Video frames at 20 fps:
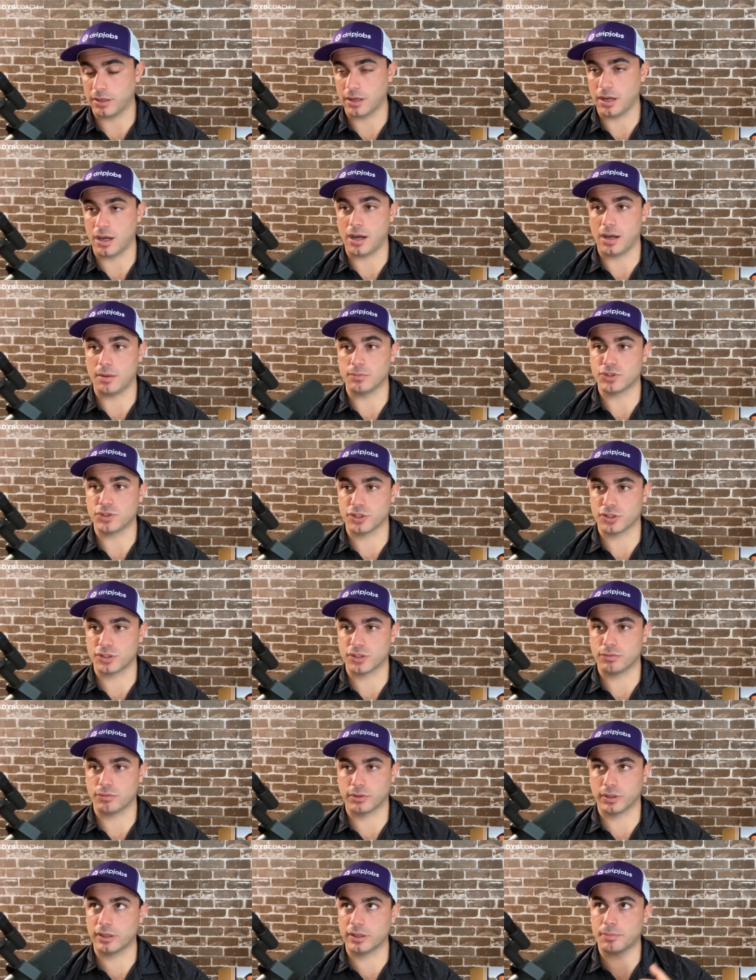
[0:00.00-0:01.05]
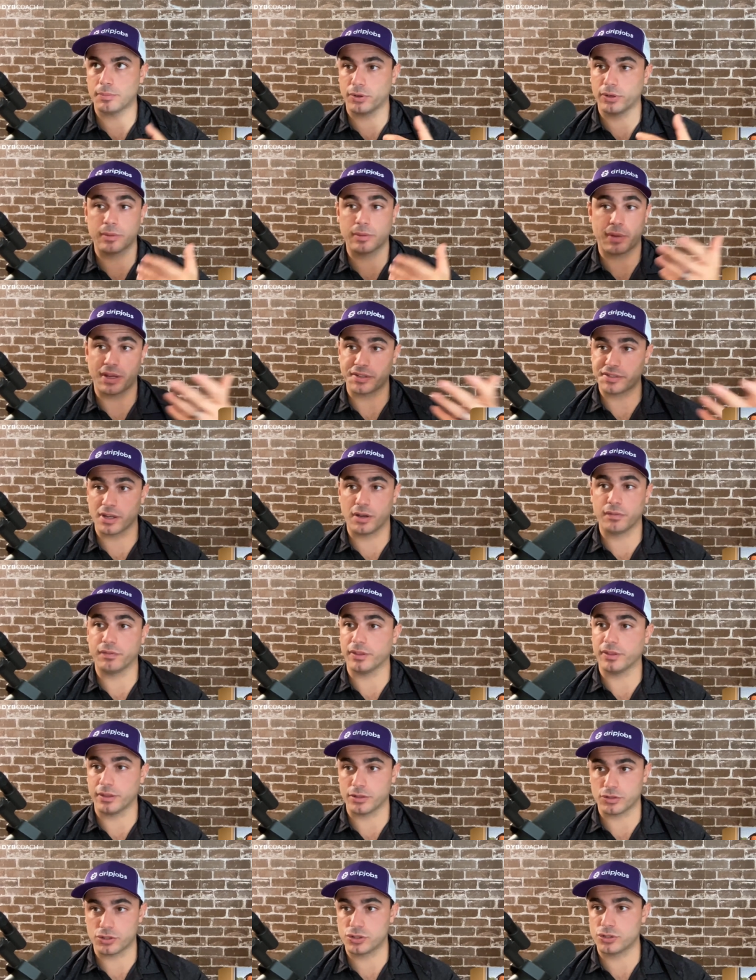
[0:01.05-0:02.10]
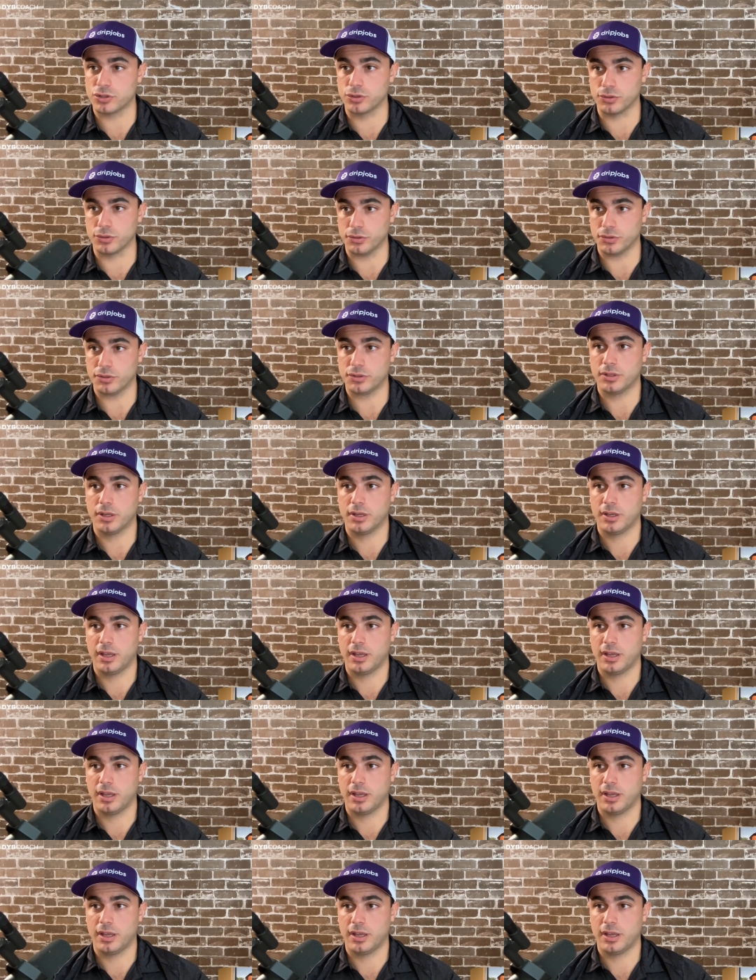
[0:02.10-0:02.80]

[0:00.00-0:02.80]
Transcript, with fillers: Um, just really putting myself in their shoes,